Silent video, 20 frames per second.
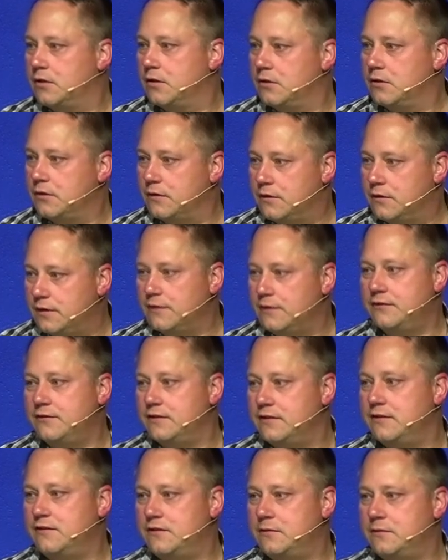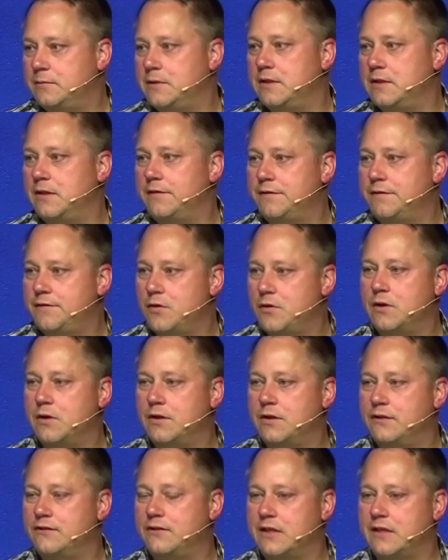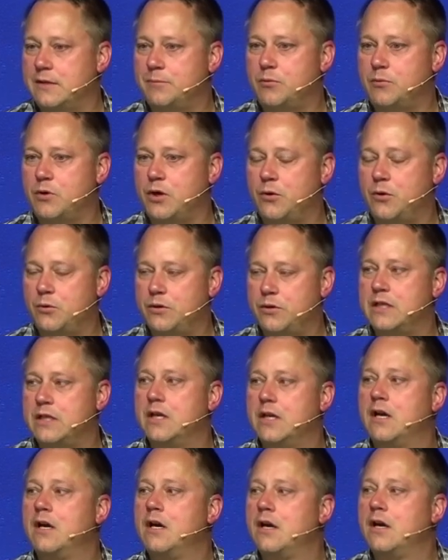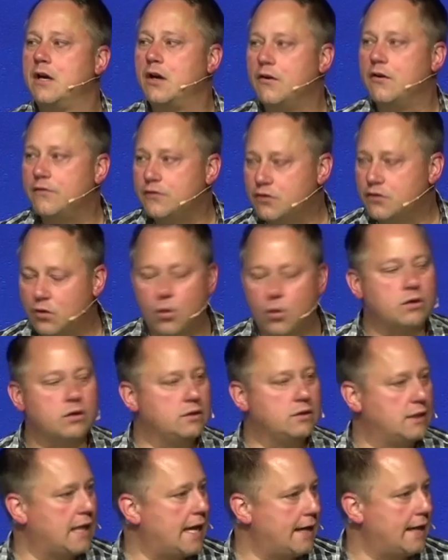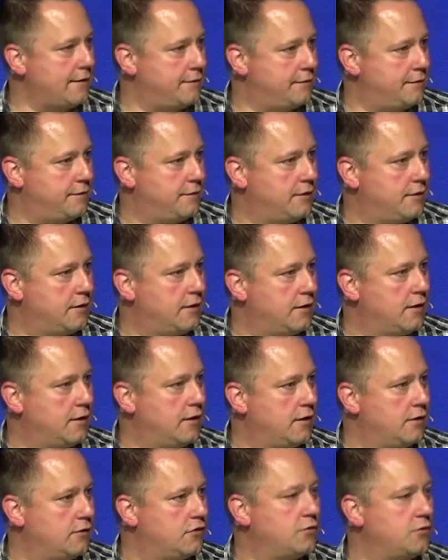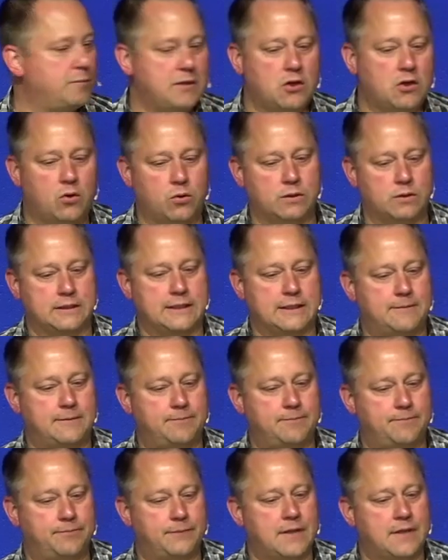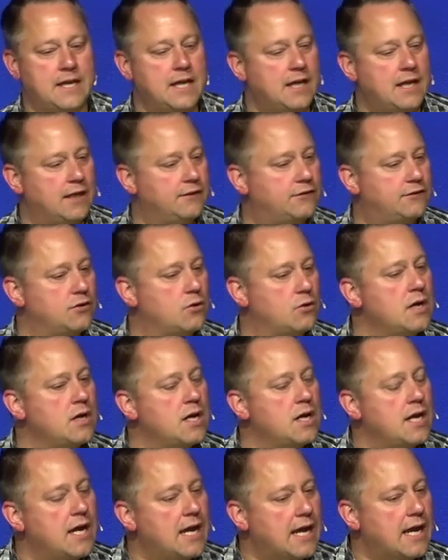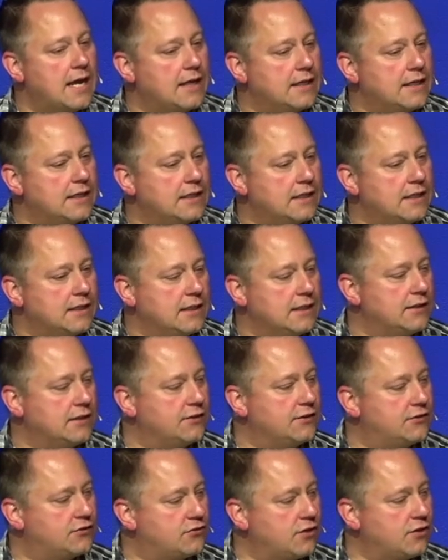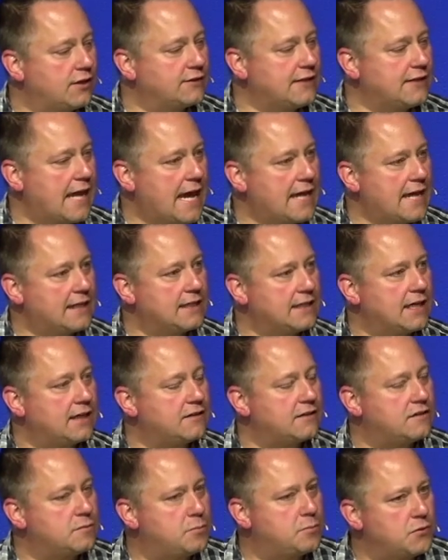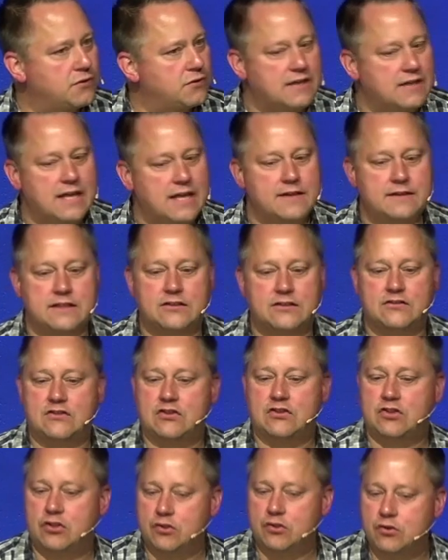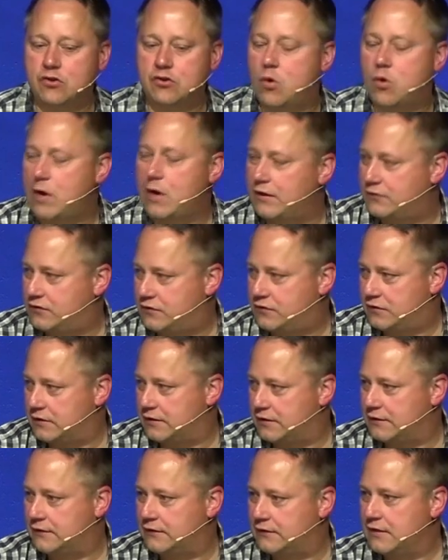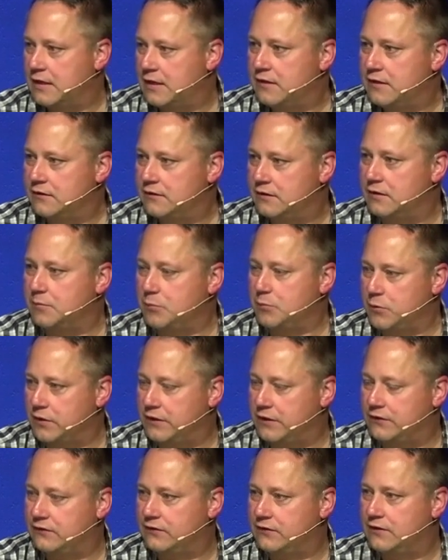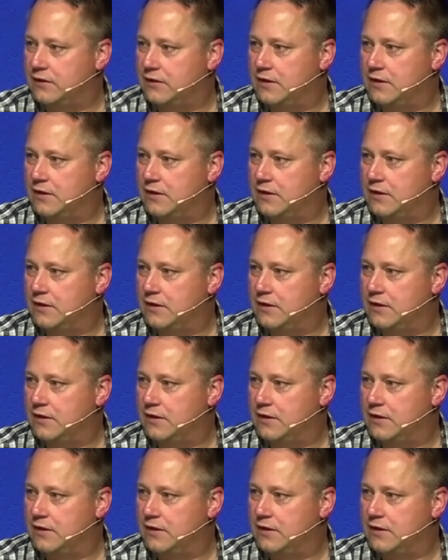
This needs to be a focus and a priority of your life to be holy. And so he instructs Haggai to present these two questions to the priests.